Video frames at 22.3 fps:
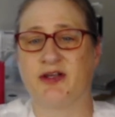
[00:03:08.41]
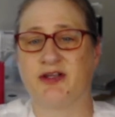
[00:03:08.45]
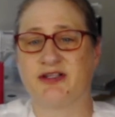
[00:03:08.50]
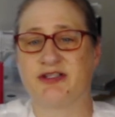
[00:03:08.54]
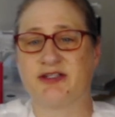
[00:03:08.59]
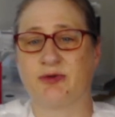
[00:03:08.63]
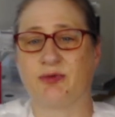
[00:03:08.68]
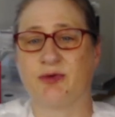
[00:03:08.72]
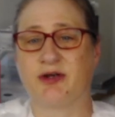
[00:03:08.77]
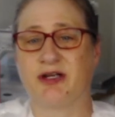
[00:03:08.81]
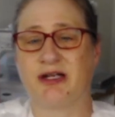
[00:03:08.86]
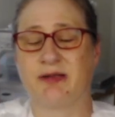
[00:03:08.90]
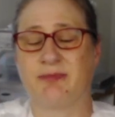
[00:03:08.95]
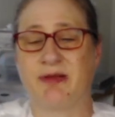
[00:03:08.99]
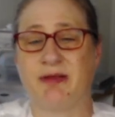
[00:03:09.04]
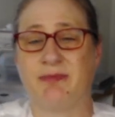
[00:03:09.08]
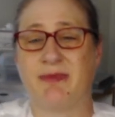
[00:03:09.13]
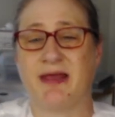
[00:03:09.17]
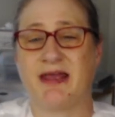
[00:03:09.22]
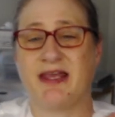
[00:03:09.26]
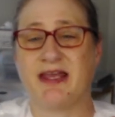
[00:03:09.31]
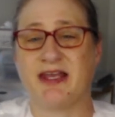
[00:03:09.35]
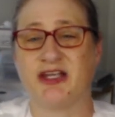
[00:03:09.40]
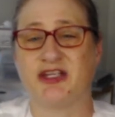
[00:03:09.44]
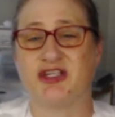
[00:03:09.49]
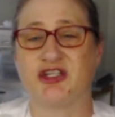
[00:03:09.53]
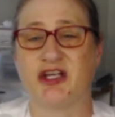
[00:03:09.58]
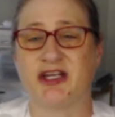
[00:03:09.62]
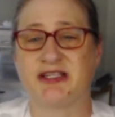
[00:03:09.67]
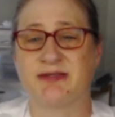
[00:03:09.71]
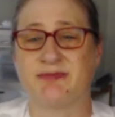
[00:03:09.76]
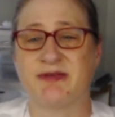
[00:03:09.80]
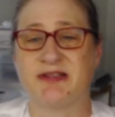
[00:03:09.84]
So we're going to be making
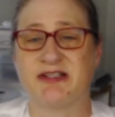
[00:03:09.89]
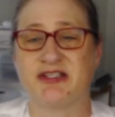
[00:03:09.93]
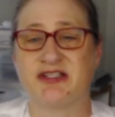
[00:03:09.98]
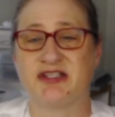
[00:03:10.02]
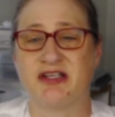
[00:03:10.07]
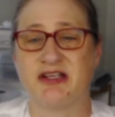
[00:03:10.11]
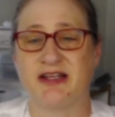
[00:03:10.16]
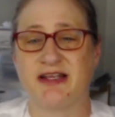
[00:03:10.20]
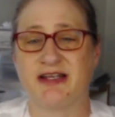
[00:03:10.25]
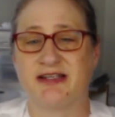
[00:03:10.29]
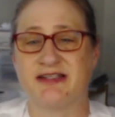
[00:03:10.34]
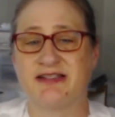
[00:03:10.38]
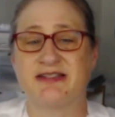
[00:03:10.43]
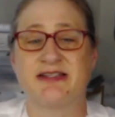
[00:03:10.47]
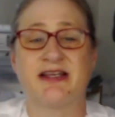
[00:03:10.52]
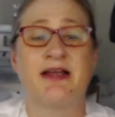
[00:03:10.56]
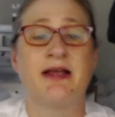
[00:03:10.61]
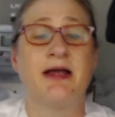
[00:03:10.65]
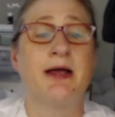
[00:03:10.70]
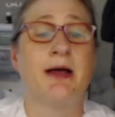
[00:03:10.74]
adjustments to this